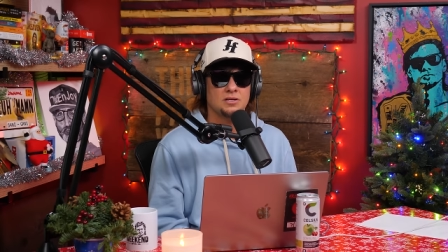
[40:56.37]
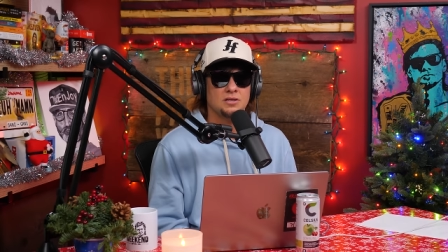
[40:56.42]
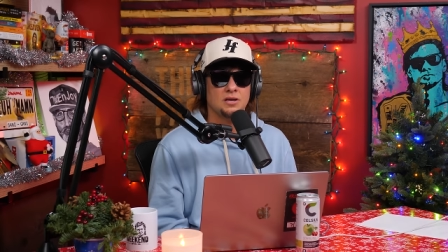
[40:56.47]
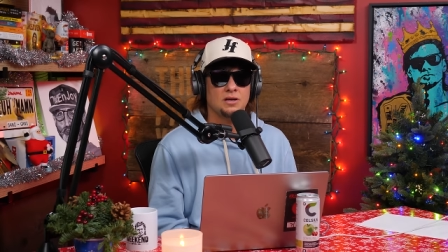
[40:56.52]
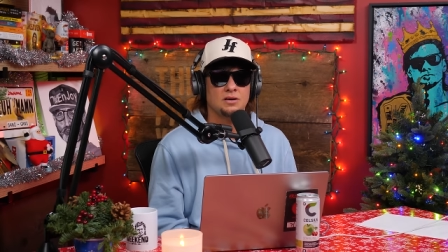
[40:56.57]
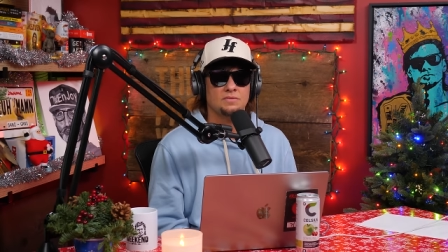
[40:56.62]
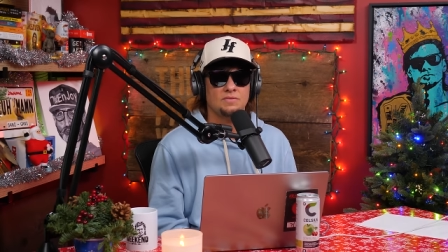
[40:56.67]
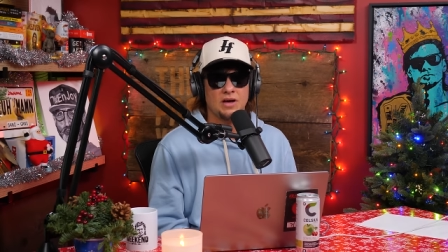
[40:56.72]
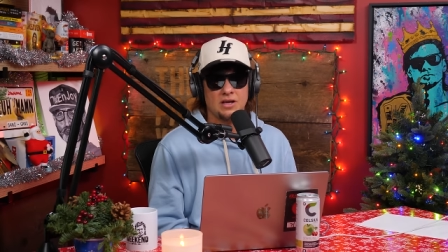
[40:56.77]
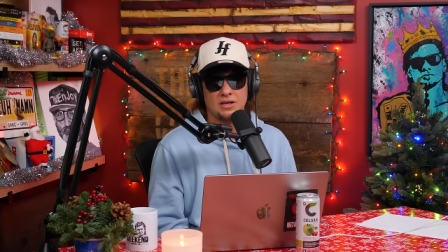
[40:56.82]

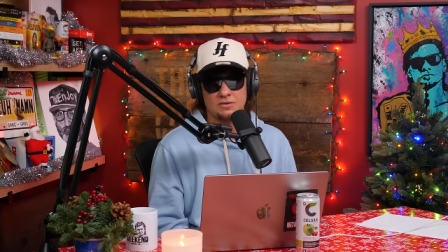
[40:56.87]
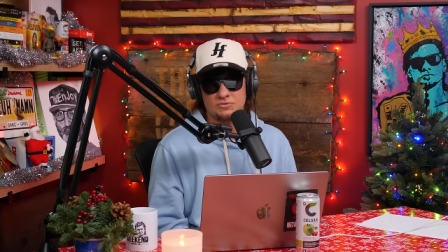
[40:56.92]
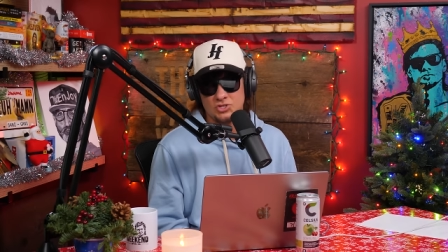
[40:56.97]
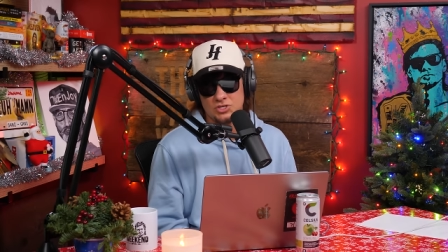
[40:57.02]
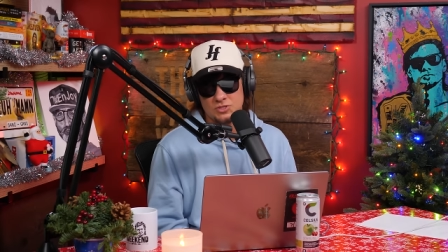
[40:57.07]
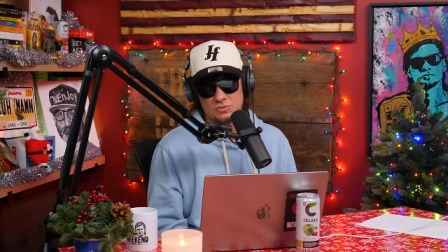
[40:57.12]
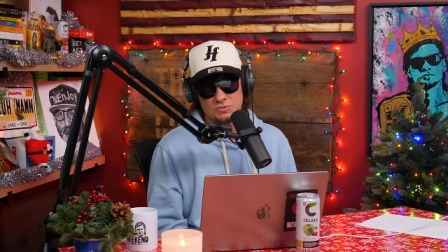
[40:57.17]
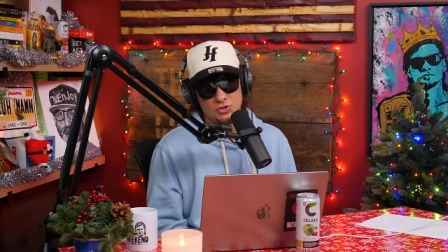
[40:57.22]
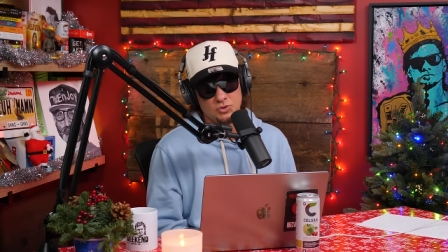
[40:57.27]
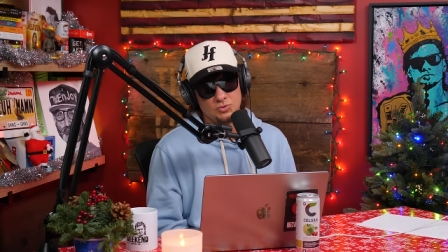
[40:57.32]
Yeah, if I can
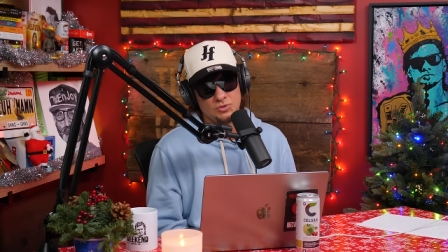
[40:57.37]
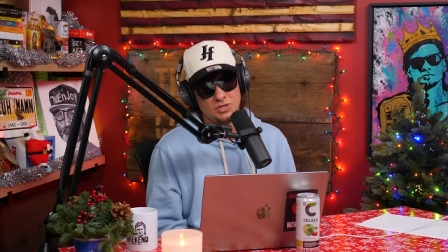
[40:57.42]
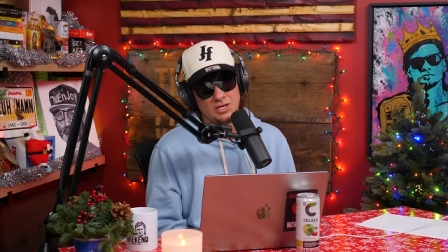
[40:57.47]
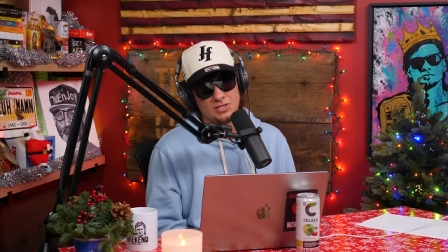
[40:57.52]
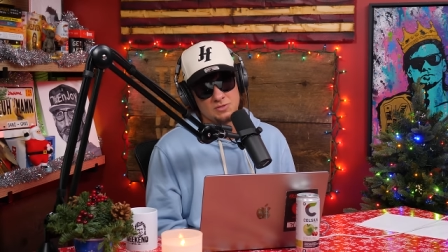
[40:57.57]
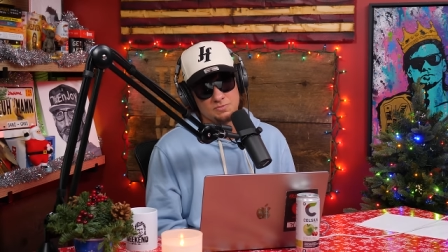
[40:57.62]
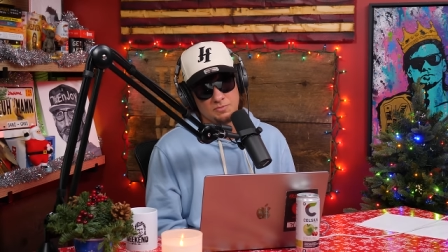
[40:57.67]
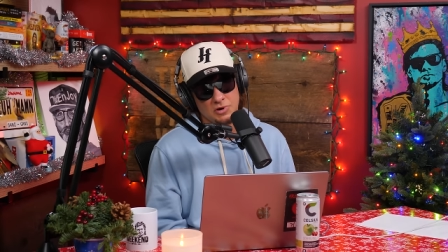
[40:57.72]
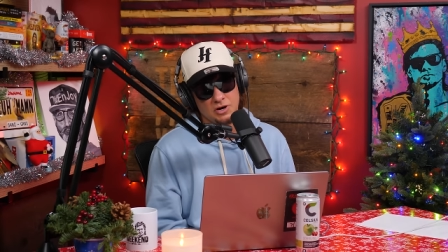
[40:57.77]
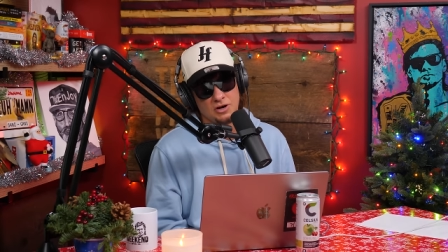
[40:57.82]
just do
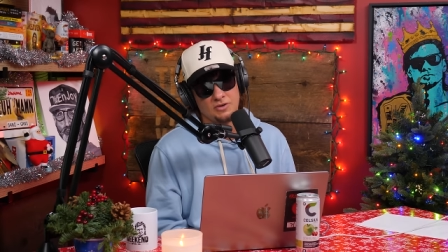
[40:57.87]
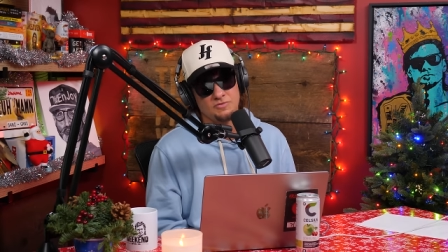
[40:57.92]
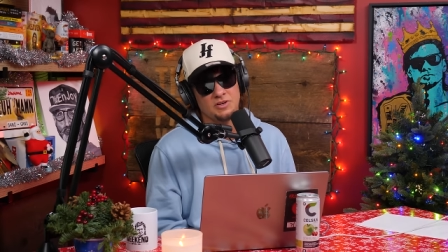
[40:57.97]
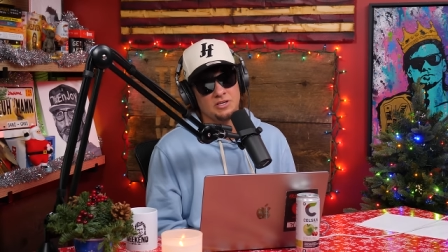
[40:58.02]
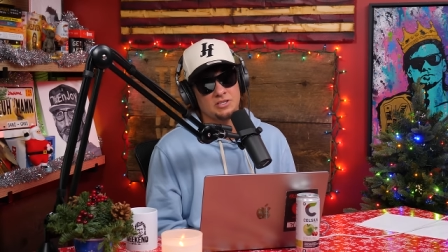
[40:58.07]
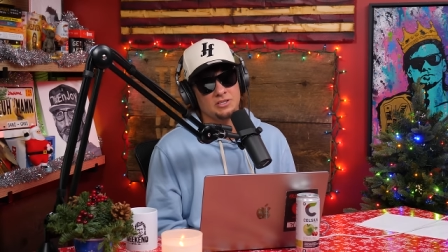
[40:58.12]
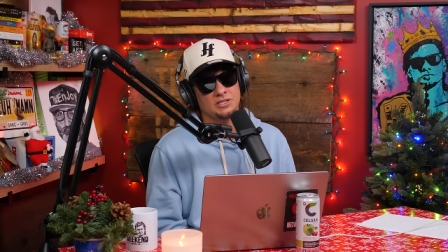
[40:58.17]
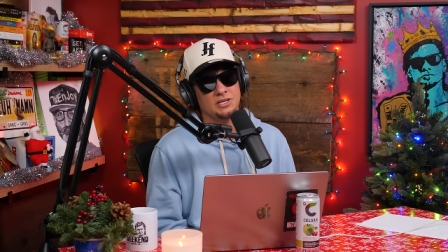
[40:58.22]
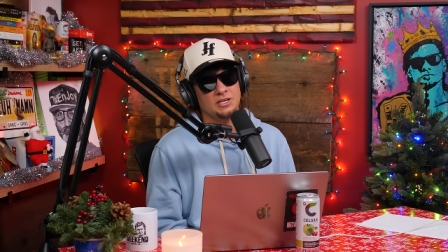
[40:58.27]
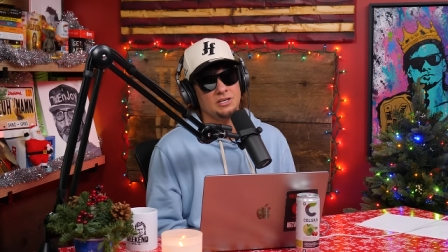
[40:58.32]
things
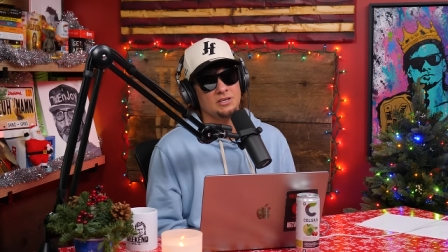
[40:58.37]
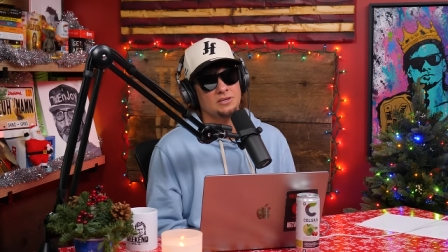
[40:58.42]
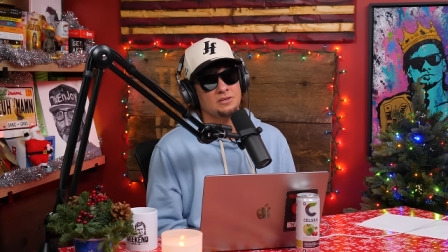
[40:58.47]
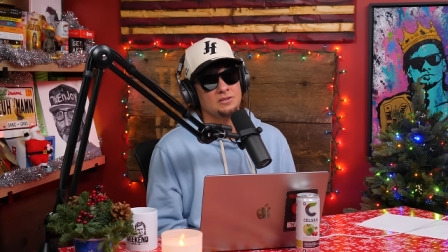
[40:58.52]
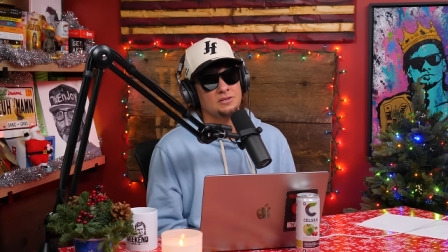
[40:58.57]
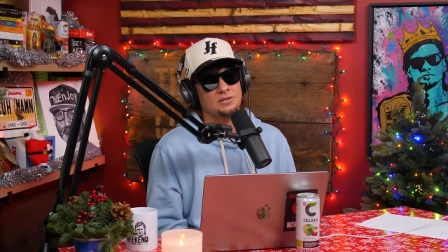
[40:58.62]
perfectly,